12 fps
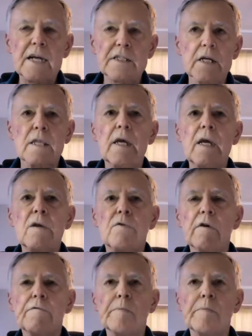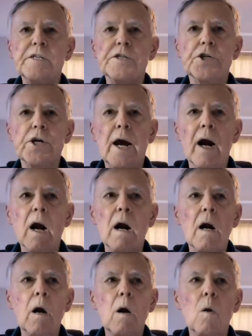ex cathedra from his
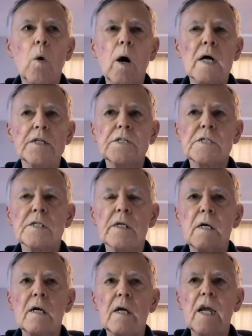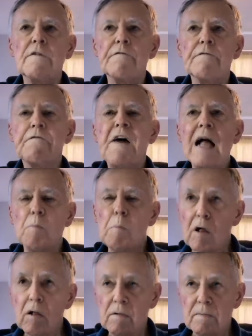chair was
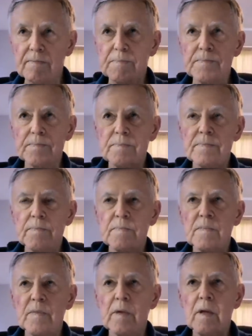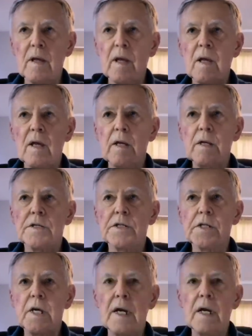infallible,
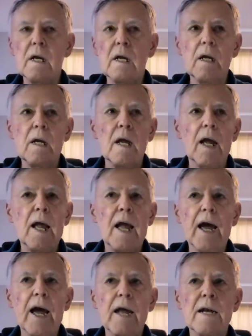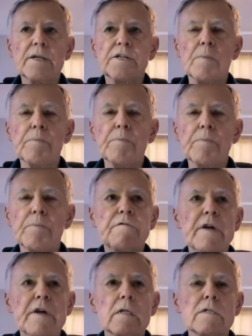you see, and
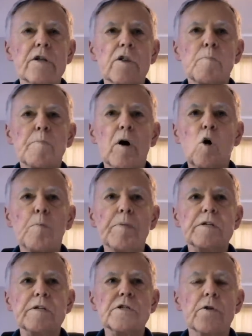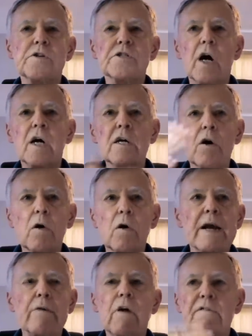something revealed to the Pope. And so there's
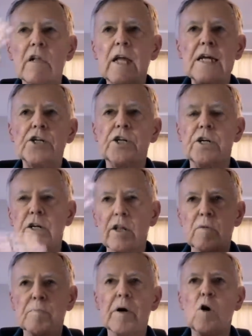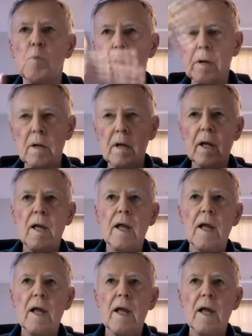ongoing revelation to the Pope.